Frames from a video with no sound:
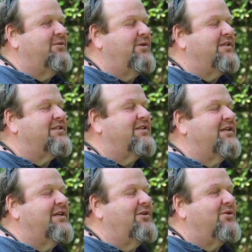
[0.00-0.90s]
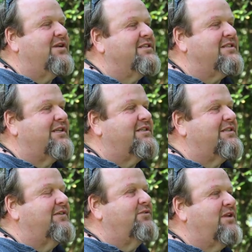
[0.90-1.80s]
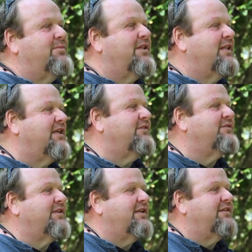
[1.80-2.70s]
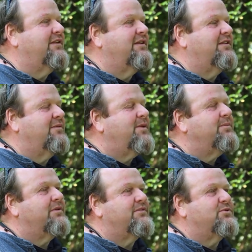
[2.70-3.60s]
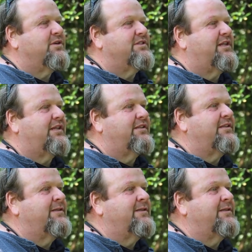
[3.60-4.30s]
we as an organization have really believed in the people of Swaziland.